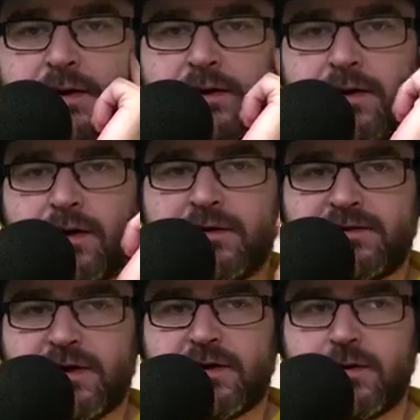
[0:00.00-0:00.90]
I
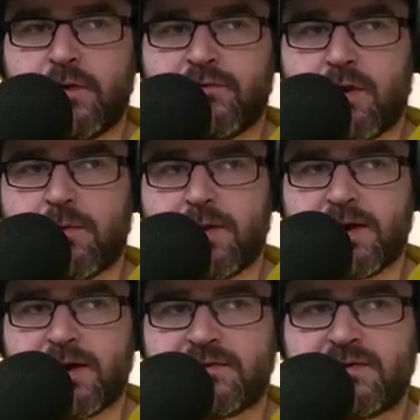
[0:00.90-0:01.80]
said it on one of our
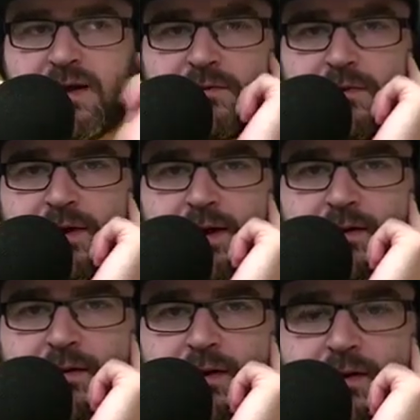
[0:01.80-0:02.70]
podcasts last
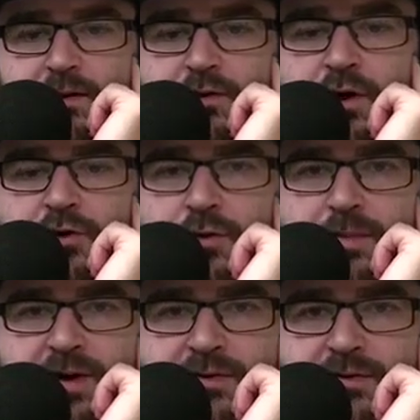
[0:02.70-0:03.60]
weekend that I don't I don't
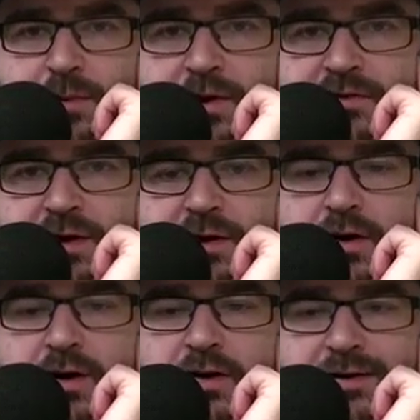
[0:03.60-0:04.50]
believe there's a person in
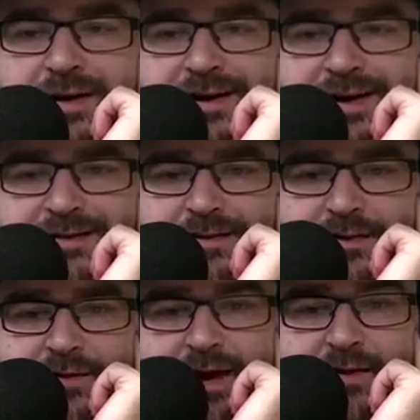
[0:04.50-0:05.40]
Ireland that isn't a
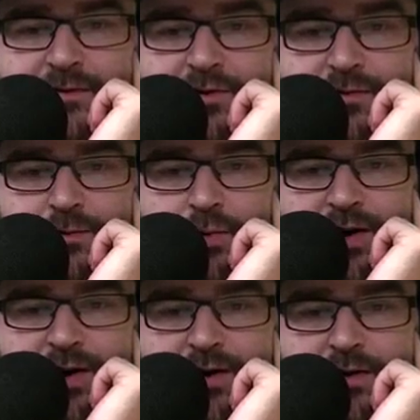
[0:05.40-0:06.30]
fan of Dustin
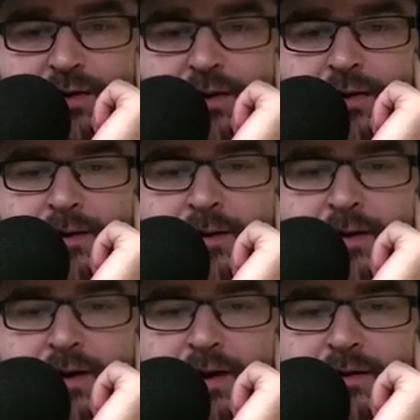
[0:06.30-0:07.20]
Poirier,
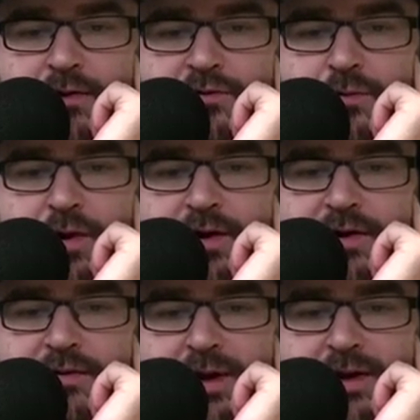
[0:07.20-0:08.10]
and Dustin Poirier
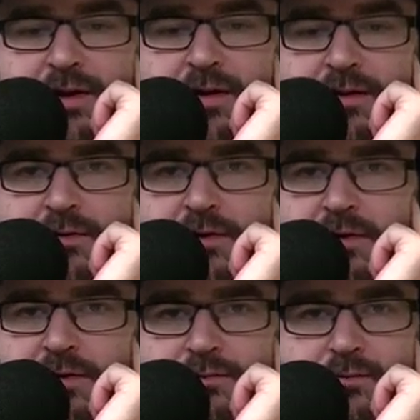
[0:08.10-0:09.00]
has been there
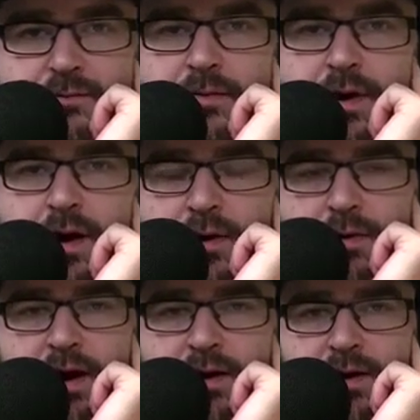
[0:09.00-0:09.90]
for how
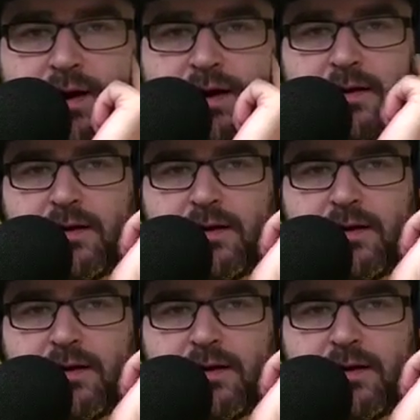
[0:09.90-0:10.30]
long, and